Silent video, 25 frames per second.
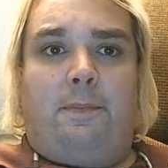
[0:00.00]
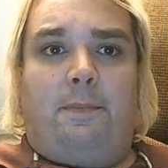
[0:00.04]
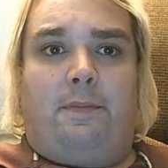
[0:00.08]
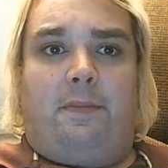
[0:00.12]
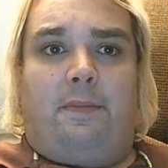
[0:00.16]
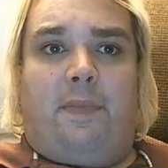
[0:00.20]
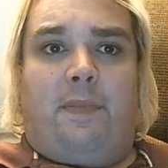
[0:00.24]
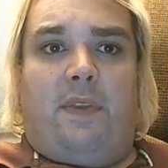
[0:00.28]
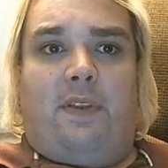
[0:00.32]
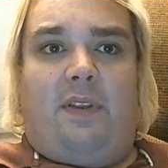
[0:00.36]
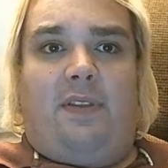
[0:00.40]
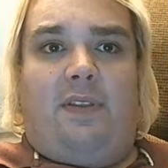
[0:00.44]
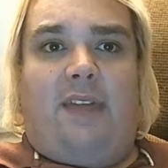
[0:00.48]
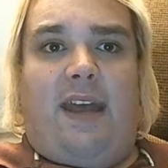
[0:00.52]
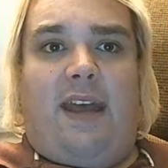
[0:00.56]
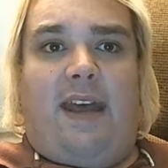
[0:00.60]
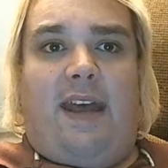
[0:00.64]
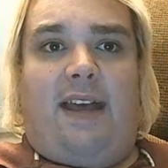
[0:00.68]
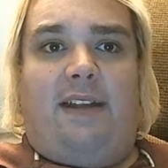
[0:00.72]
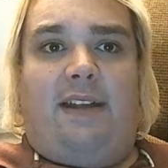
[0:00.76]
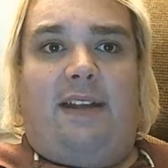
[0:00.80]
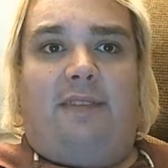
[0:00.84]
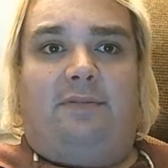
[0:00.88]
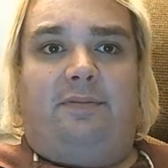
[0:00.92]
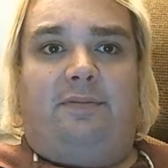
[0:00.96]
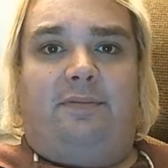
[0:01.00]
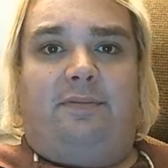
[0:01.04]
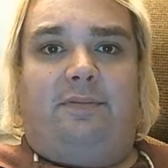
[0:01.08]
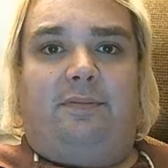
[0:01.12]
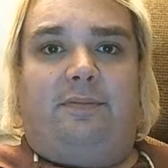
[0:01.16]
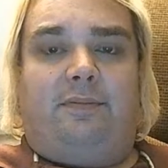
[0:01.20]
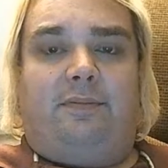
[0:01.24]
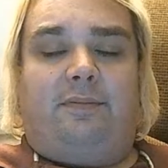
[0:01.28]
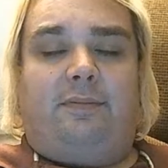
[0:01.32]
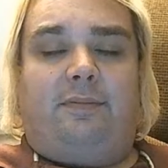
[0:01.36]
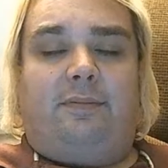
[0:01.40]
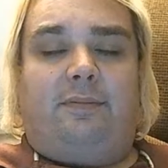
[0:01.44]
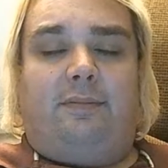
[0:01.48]
that
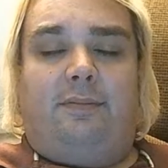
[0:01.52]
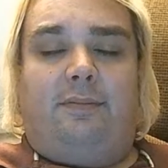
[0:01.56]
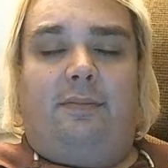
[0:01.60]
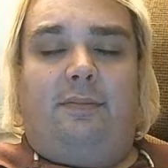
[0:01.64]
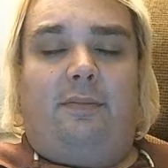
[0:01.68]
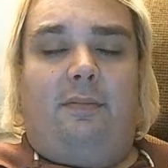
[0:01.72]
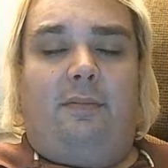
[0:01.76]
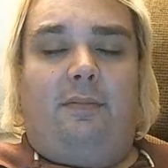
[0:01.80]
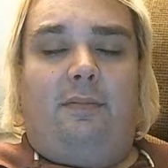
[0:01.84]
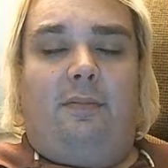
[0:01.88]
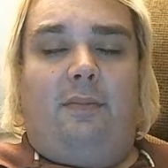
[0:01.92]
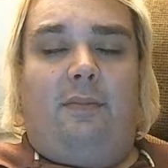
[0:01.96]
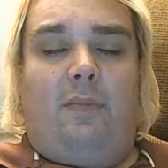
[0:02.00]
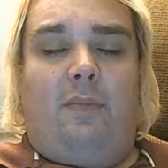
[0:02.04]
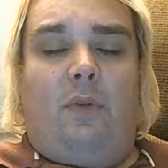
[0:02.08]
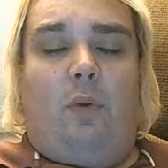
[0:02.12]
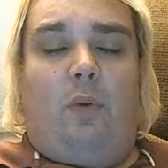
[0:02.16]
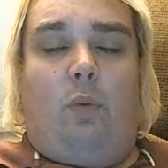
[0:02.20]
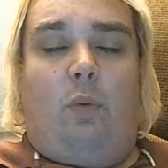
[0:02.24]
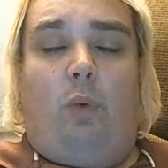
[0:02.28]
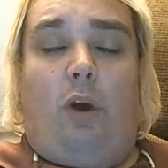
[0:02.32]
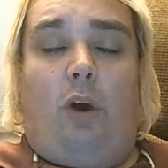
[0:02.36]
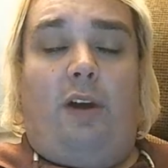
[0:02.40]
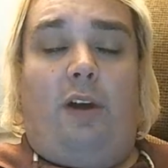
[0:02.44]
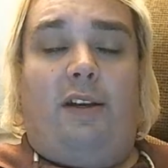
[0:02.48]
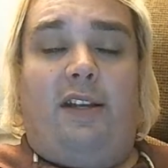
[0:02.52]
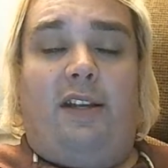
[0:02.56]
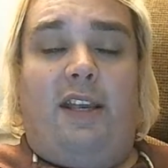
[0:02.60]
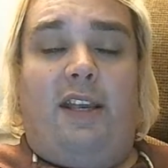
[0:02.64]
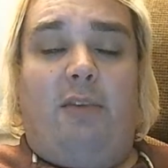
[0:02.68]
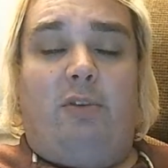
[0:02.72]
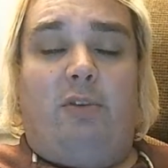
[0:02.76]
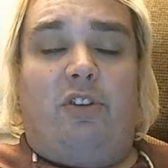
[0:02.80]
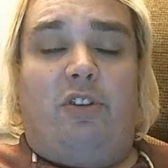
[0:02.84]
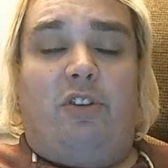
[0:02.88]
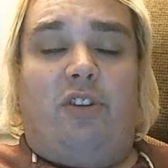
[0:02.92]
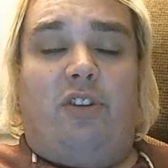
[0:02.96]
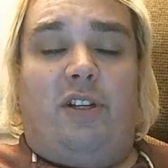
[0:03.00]
one, he was
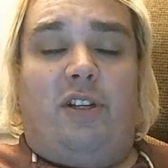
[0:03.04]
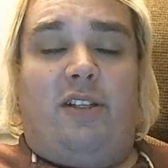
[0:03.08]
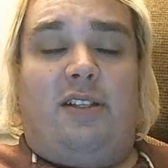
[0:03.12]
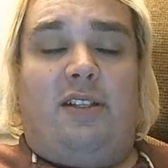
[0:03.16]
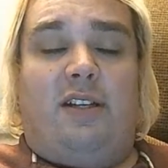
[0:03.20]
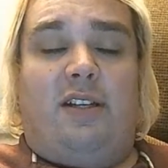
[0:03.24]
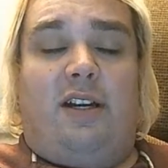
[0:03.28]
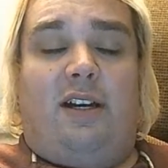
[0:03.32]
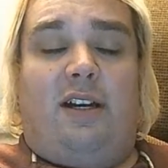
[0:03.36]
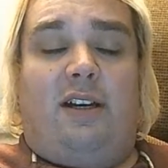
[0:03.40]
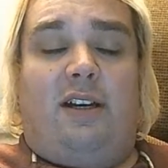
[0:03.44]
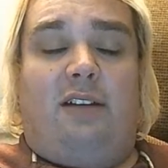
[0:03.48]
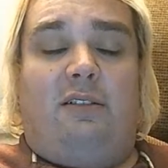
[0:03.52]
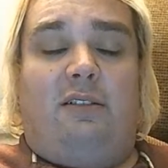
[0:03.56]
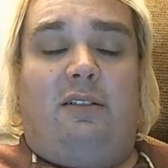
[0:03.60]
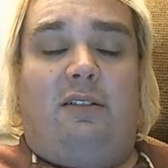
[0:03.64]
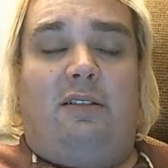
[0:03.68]
just uh,